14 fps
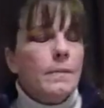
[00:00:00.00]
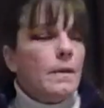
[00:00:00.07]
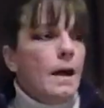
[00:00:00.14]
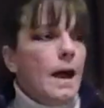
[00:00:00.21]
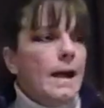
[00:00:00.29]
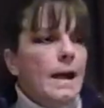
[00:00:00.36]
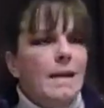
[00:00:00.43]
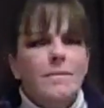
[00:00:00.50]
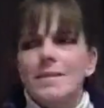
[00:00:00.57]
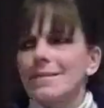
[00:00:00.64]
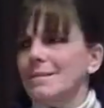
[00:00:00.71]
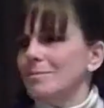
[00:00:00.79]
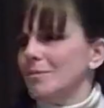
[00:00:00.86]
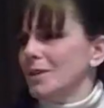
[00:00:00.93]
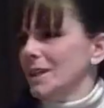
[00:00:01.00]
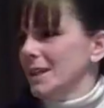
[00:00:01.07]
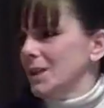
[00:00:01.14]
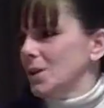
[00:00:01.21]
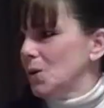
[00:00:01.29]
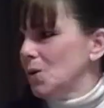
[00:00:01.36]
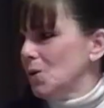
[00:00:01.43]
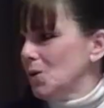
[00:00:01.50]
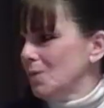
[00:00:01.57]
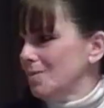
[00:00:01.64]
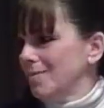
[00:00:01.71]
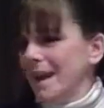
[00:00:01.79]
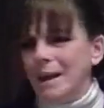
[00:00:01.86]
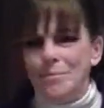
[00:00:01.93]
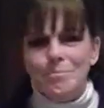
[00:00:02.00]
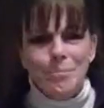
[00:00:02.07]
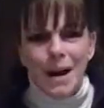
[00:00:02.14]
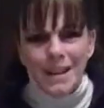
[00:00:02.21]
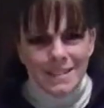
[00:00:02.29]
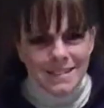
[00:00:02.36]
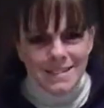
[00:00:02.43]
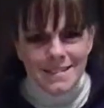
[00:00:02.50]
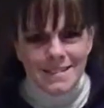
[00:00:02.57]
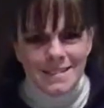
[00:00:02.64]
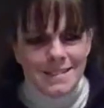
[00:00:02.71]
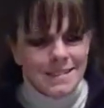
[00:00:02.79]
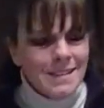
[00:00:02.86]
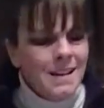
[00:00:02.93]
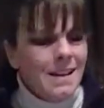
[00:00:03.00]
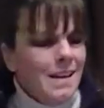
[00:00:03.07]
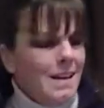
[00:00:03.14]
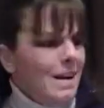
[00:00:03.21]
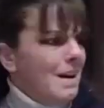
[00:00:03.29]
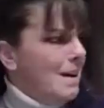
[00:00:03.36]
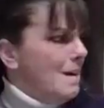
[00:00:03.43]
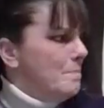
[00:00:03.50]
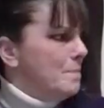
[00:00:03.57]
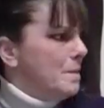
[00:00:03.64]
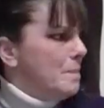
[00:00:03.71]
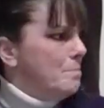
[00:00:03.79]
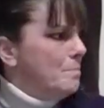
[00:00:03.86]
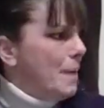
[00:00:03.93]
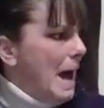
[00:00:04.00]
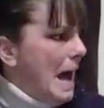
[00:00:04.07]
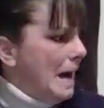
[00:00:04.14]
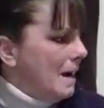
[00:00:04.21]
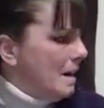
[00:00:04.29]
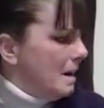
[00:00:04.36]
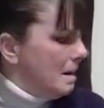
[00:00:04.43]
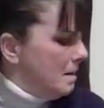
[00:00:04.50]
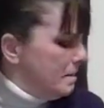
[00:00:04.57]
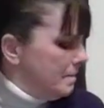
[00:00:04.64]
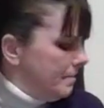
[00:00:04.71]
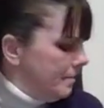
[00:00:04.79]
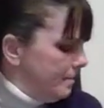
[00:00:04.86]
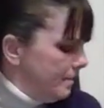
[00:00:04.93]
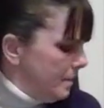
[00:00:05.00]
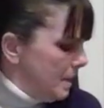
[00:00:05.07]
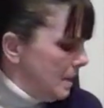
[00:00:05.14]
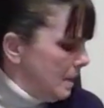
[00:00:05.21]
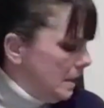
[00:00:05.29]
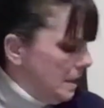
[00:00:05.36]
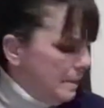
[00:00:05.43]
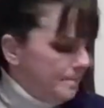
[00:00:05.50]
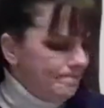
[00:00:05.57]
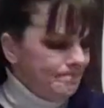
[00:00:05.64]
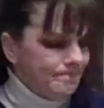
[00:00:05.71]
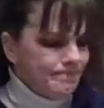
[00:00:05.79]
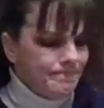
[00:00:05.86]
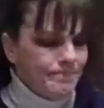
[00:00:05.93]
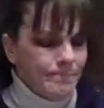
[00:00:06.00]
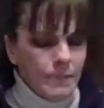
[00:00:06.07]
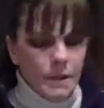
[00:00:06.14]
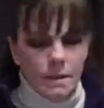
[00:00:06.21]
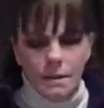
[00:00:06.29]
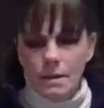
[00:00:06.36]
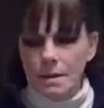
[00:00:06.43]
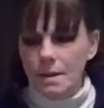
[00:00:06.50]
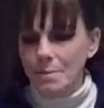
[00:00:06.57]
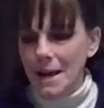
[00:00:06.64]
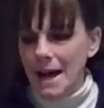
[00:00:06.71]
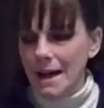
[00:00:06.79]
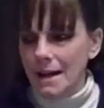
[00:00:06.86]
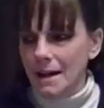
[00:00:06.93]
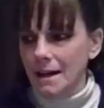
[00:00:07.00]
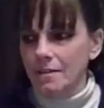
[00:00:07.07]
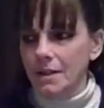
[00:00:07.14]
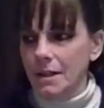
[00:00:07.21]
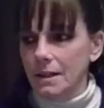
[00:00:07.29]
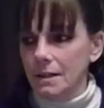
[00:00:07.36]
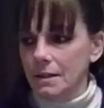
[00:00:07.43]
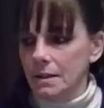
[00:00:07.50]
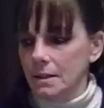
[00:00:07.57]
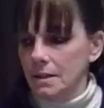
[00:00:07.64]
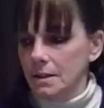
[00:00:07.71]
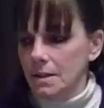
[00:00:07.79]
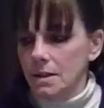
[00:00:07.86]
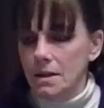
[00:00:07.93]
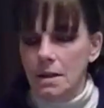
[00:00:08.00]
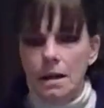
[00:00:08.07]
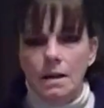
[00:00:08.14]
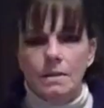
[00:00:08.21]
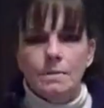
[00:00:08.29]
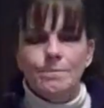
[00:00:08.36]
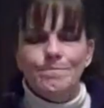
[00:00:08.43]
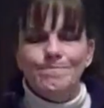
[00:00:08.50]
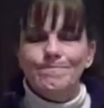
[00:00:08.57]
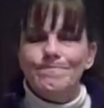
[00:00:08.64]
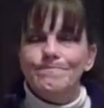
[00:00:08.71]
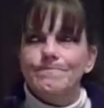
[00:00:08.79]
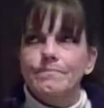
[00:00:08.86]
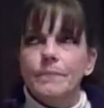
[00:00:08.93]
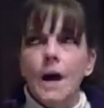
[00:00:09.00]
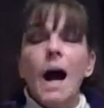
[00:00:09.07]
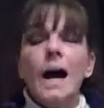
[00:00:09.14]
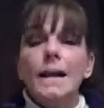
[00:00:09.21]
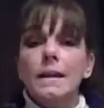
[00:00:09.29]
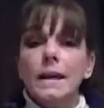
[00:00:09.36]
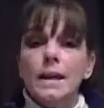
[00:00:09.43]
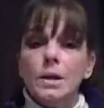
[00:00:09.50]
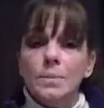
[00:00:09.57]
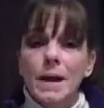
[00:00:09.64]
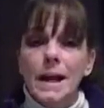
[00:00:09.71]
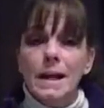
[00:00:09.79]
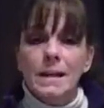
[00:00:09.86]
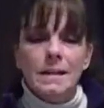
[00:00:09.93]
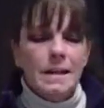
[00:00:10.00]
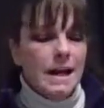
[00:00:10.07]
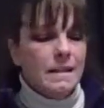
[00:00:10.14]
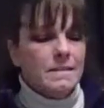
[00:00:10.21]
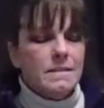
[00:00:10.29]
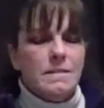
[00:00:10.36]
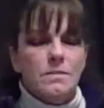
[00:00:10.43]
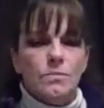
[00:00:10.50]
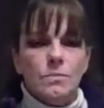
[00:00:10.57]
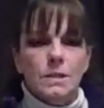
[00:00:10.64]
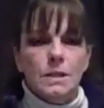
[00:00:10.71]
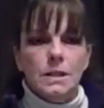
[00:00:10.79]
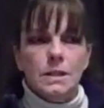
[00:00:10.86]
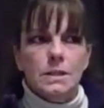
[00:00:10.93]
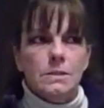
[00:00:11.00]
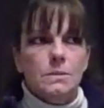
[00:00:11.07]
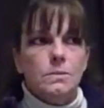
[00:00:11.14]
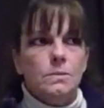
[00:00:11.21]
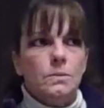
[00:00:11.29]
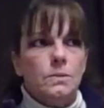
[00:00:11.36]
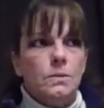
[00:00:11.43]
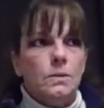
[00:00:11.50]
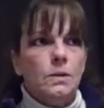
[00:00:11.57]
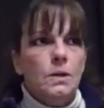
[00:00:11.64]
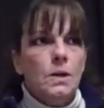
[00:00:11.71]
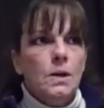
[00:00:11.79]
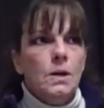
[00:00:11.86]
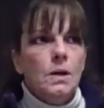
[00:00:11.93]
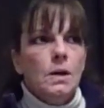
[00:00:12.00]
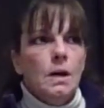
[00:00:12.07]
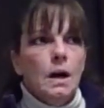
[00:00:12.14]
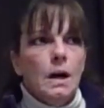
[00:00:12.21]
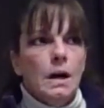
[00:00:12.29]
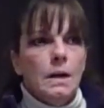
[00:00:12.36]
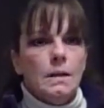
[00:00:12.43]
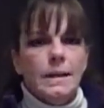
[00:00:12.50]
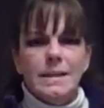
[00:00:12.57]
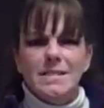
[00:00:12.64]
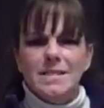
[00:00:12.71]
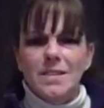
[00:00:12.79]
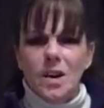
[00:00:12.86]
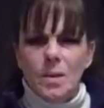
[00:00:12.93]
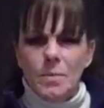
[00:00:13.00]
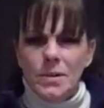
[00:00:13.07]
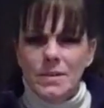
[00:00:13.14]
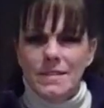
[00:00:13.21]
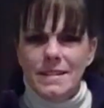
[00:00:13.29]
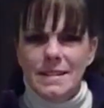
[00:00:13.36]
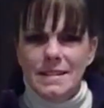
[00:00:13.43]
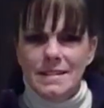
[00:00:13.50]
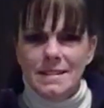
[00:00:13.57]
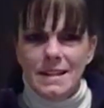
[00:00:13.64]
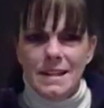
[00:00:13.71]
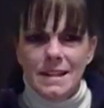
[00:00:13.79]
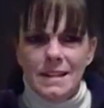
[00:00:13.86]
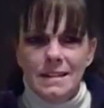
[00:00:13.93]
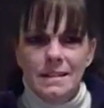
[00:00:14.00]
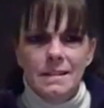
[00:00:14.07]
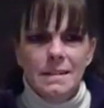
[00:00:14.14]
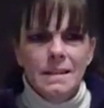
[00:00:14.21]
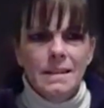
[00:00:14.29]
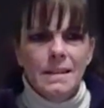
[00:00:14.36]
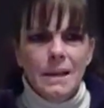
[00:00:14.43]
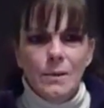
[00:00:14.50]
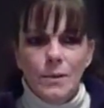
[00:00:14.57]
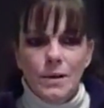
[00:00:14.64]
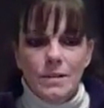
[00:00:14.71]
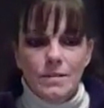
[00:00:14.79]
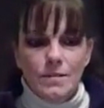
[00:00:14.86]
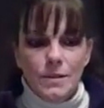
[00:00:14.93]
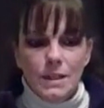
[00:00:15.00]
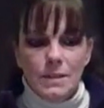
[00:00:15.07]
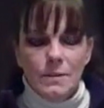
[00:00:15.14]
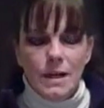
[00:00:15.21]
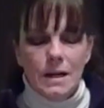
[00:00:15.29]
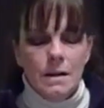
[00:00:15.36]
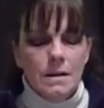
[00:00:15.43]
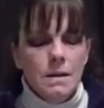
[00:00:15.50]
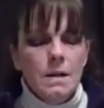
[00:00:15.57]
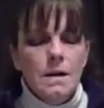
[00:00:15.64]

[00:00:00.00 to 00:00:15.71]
I have some really cool like buttons. The back of a highlighter pen has this really cool like starbursty design that works really well.